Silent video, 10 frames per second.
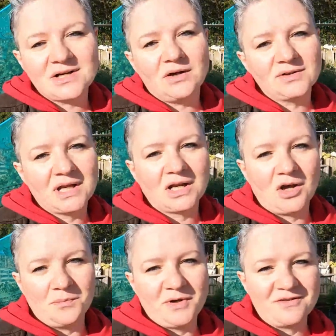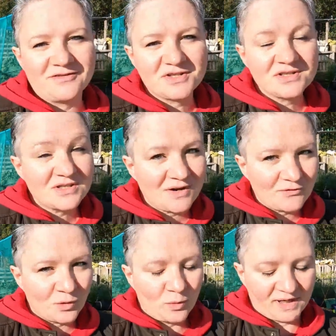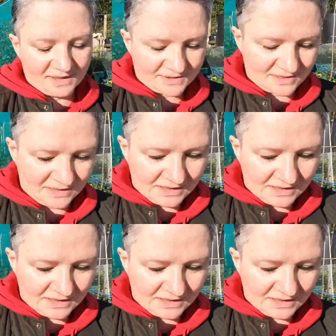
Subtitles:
on the allotment for several weeks,